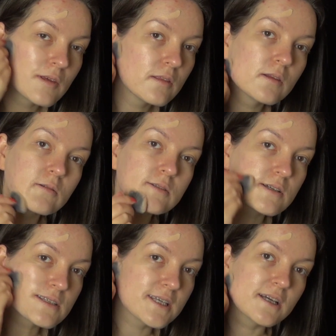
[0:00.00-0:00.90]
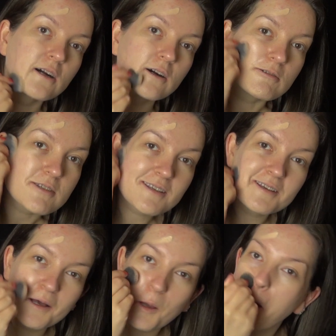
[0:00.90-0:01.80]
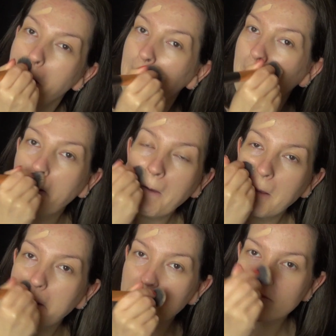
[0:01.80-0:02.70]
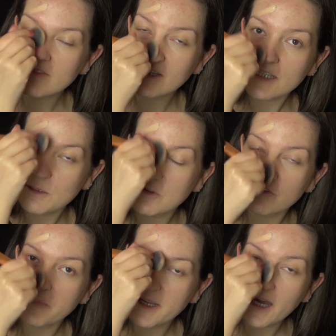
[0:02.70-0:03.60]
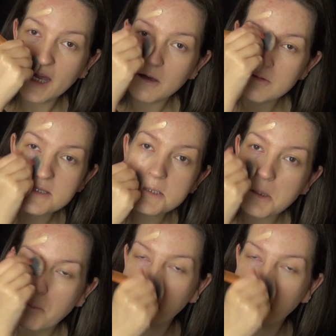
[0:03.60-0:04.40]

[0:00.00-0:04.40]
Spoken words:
And those are seagulls flying above my house.